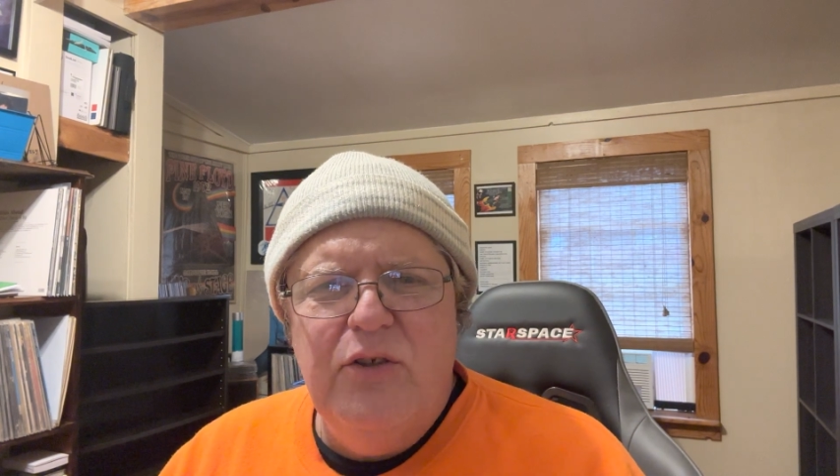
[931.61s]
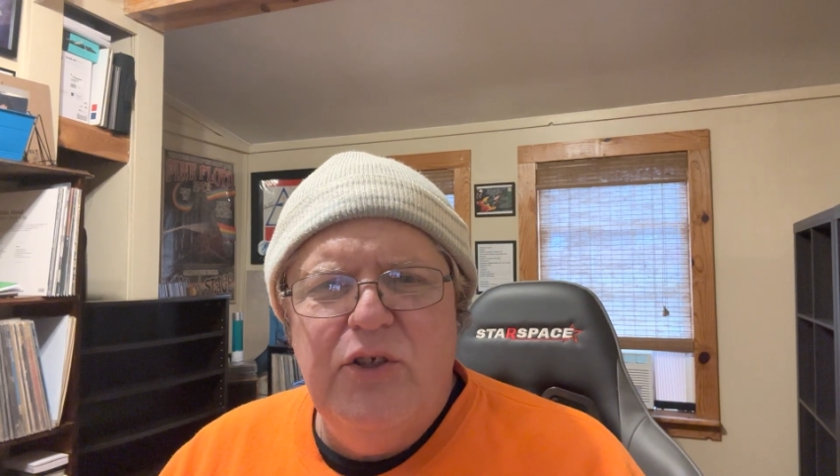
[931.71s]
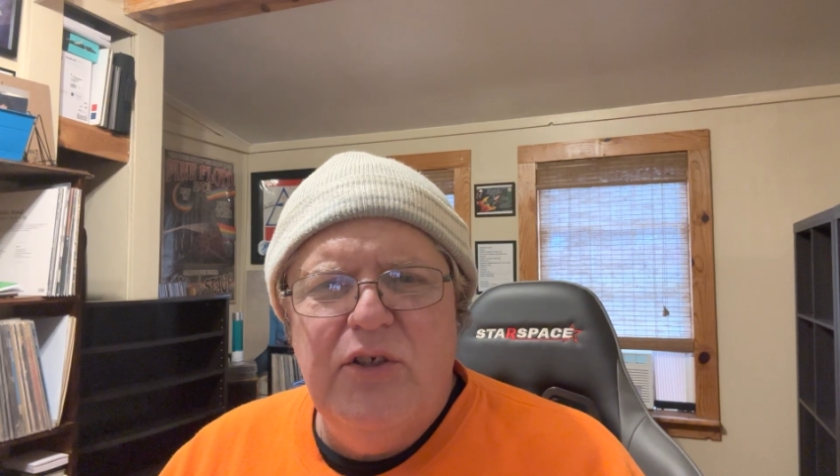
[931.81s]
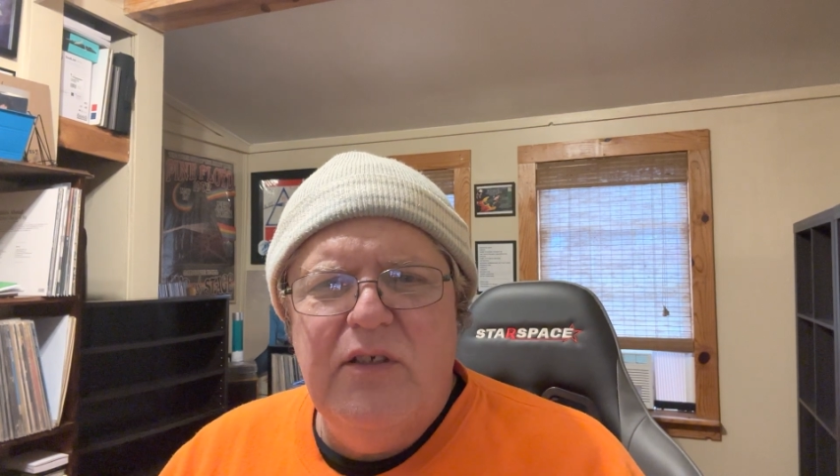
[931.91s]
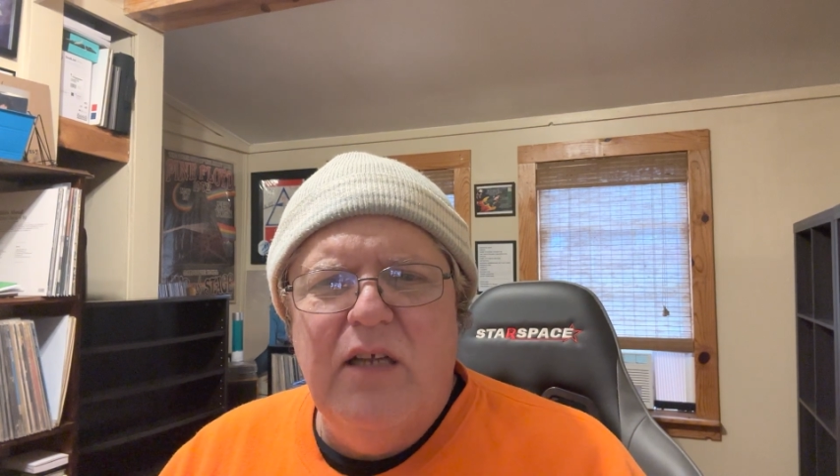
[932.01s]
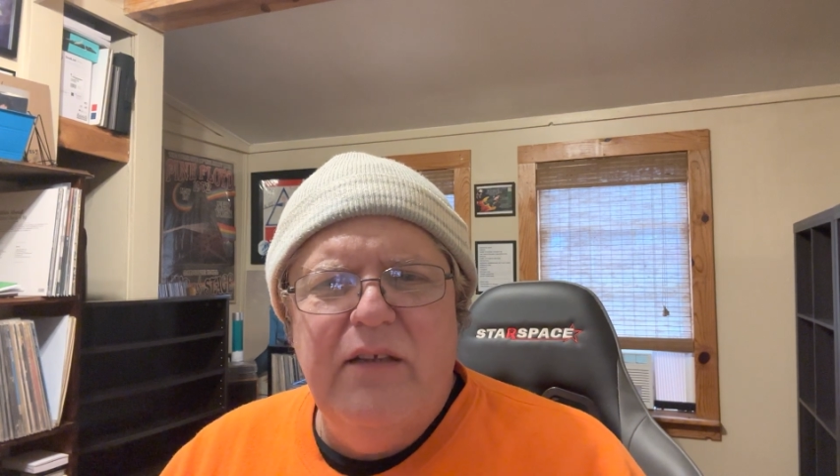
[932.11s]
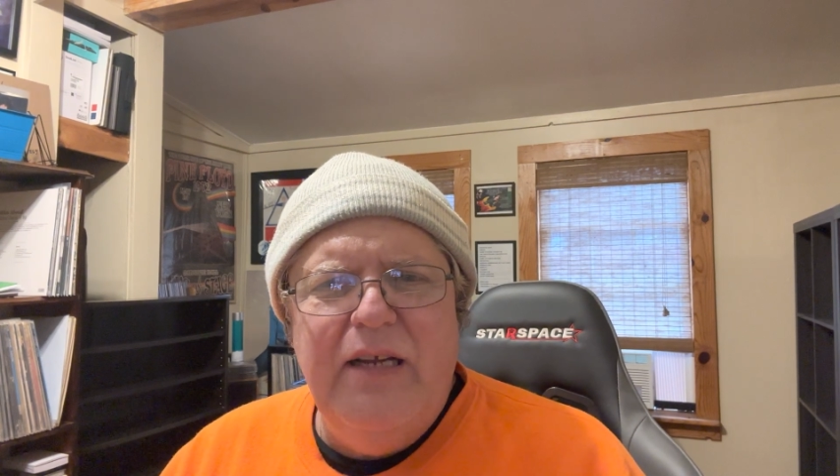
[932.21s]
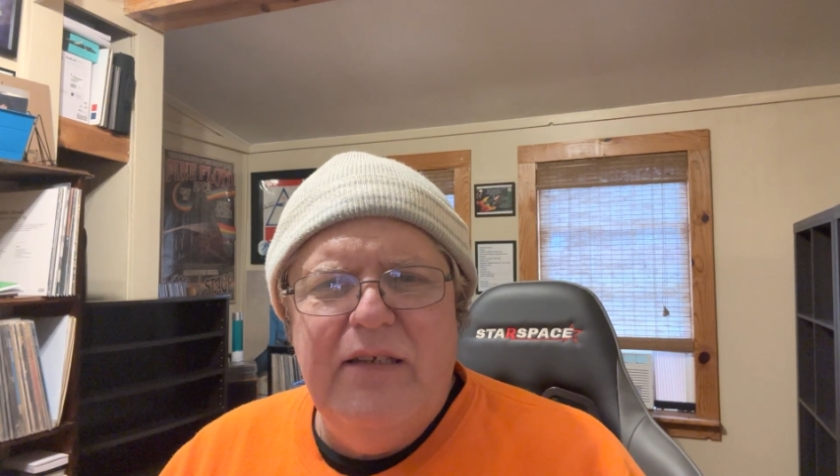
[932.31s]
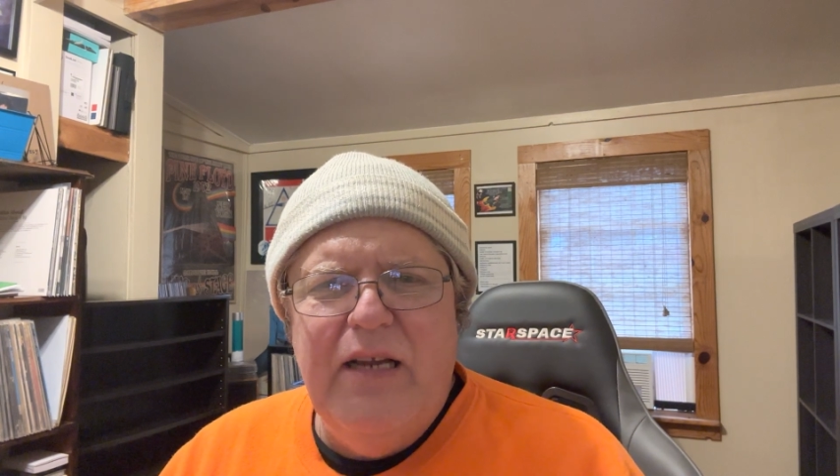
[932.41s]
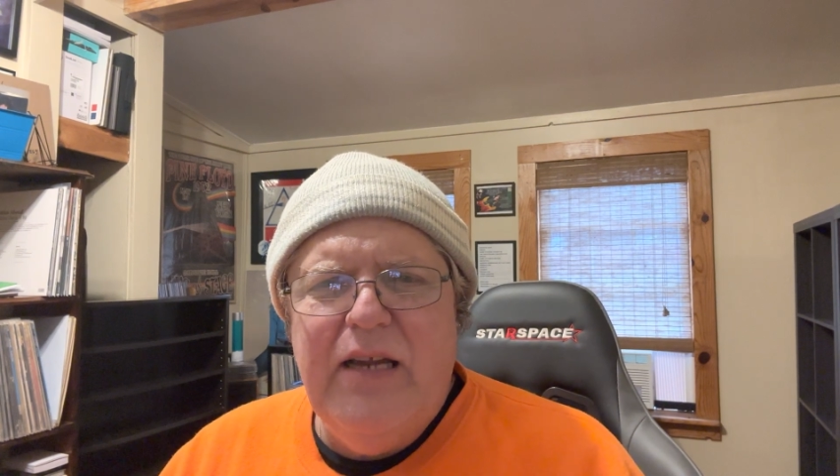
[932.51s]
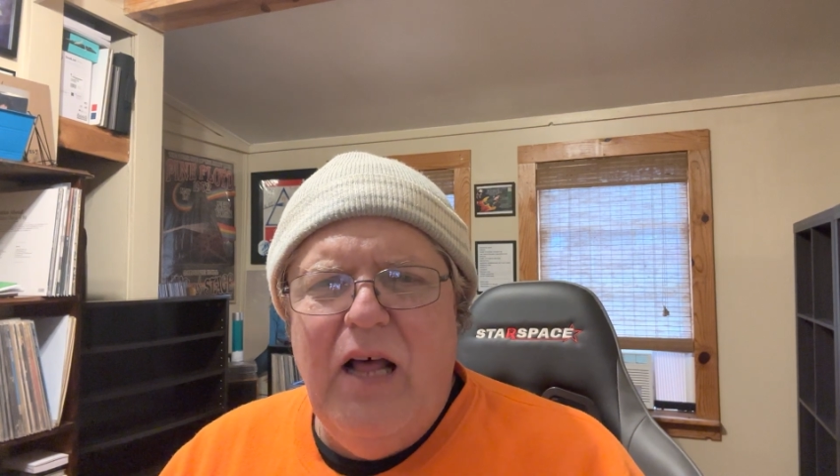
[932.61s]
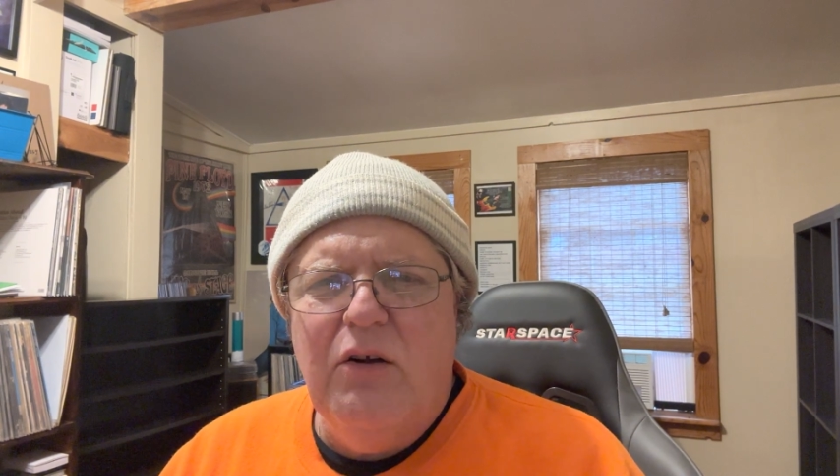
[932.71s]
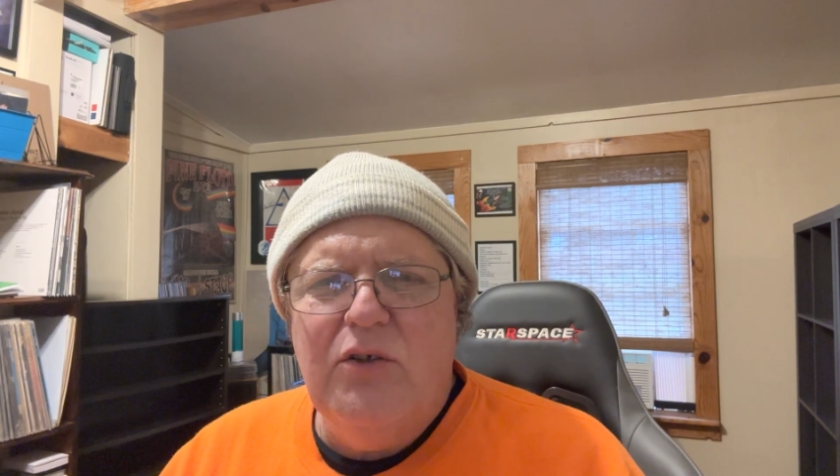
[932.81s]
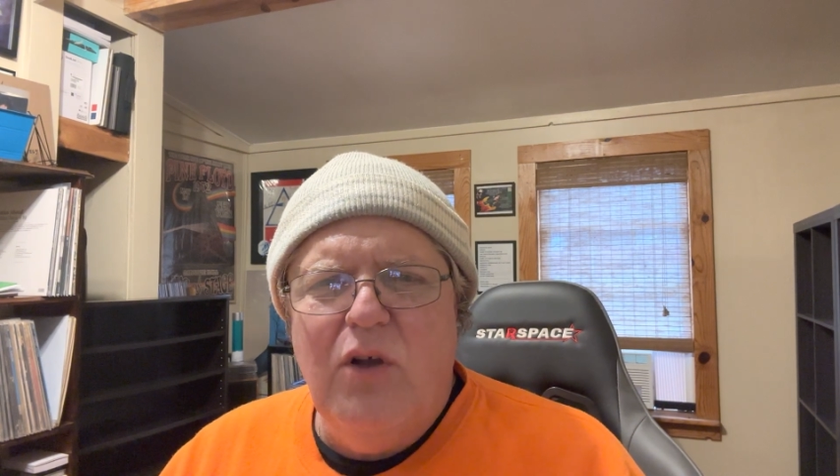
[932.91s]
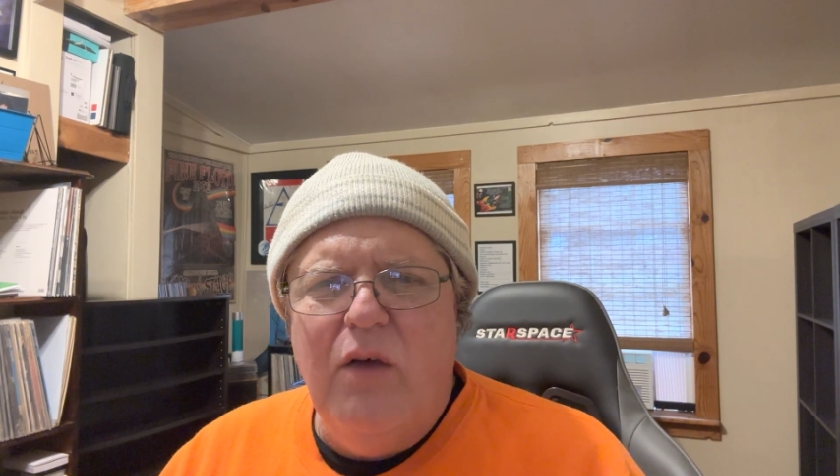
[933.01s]
And she says, I'll take
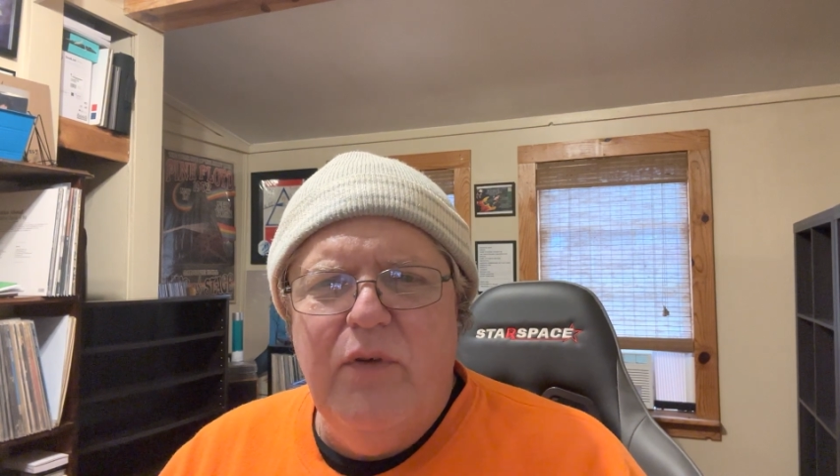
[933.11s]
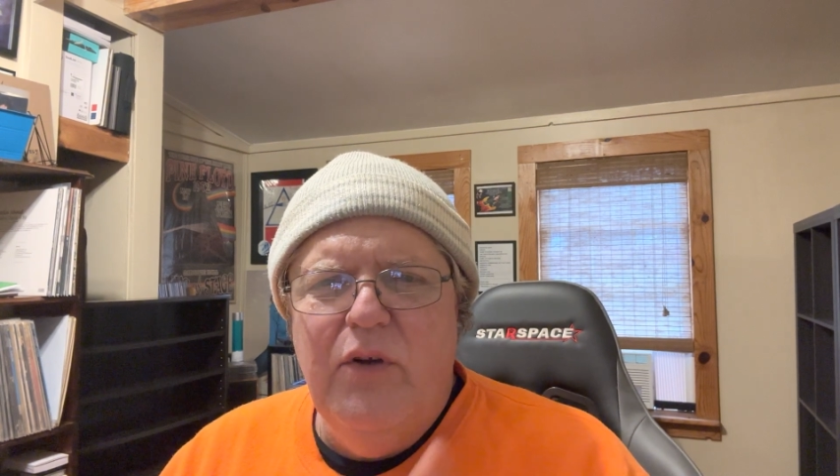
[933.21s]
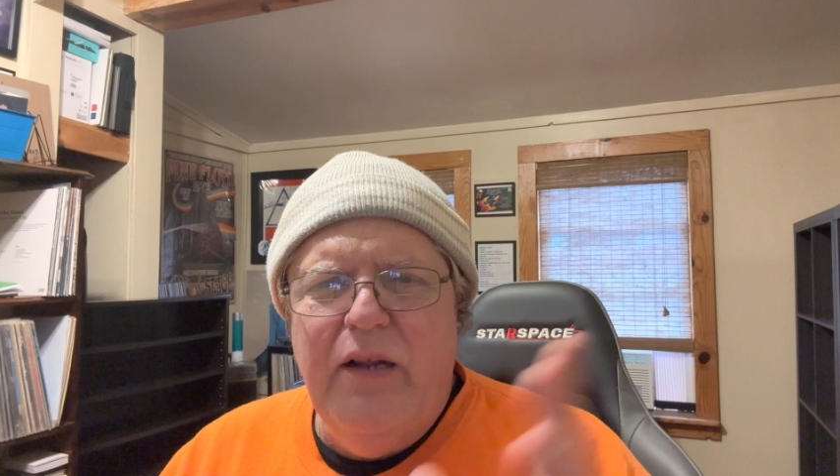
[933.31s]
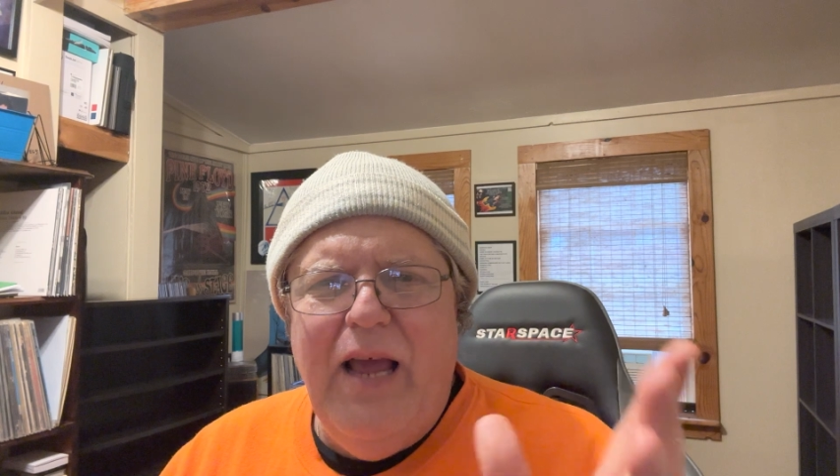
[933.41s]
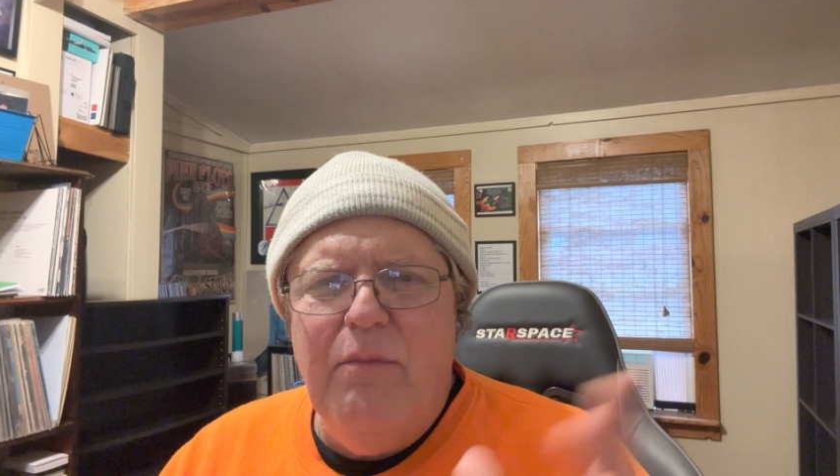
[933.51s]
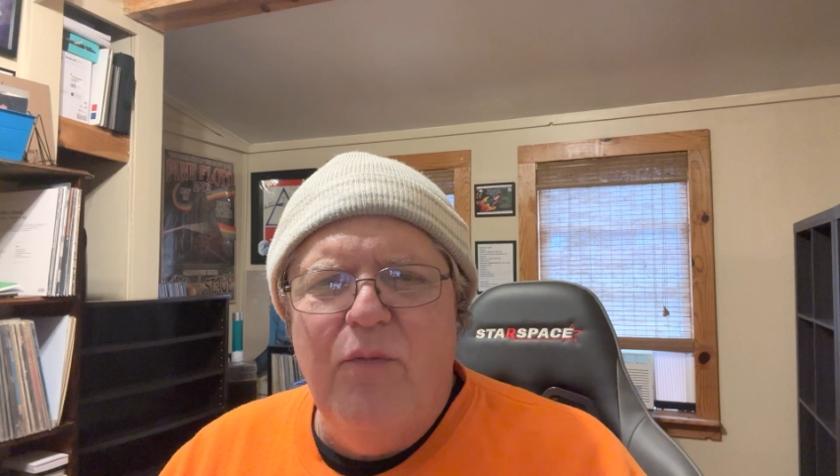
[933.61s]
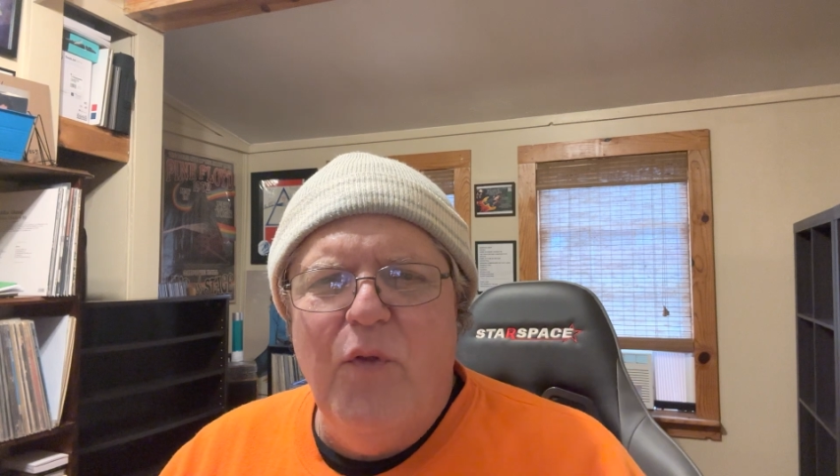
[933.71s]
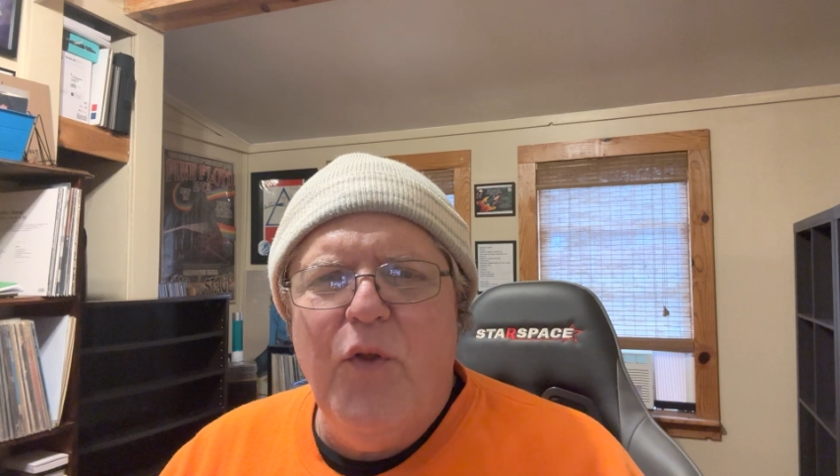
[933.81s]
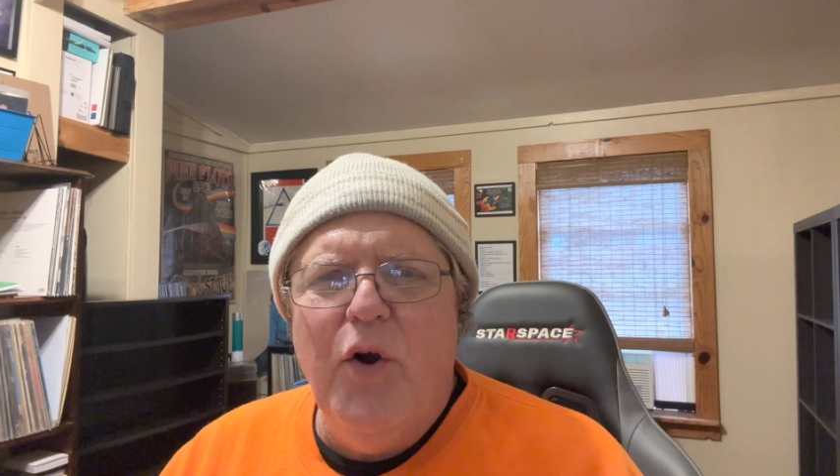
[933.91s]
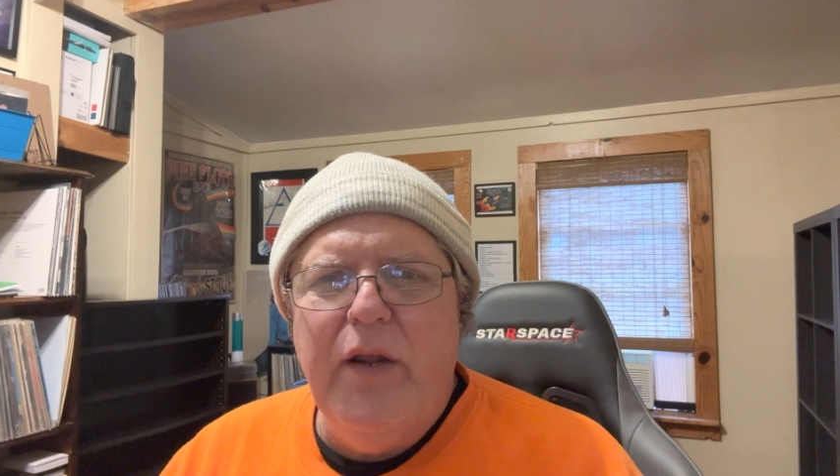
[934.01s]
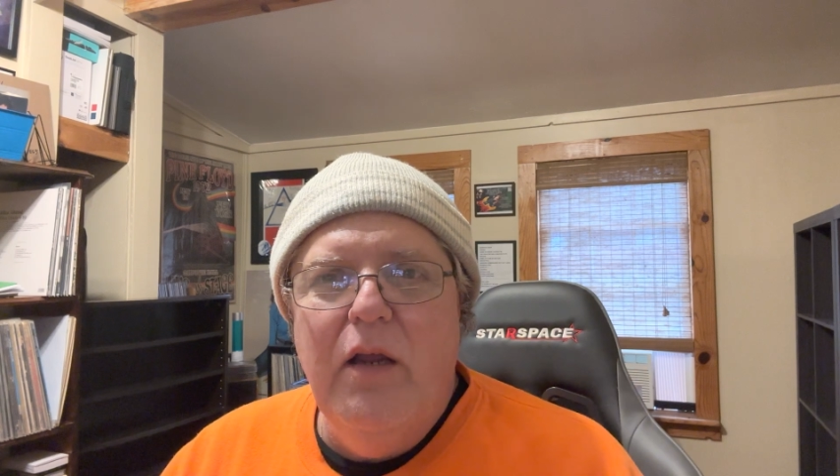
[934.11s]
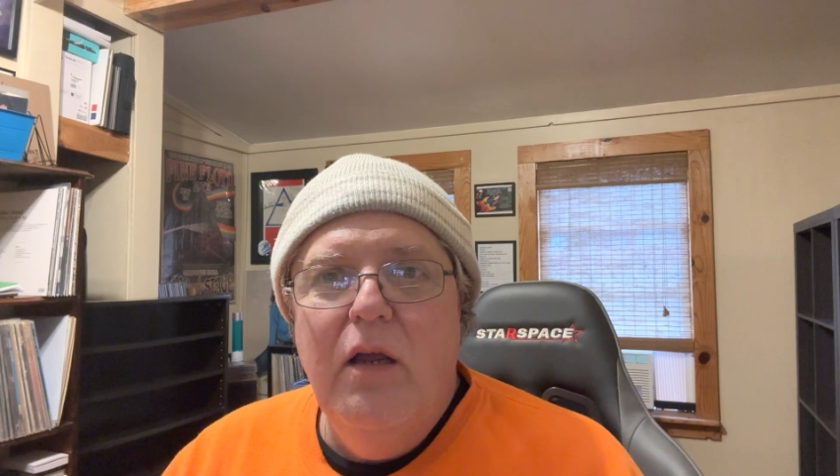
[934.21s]
$10 off. You can have them for $30.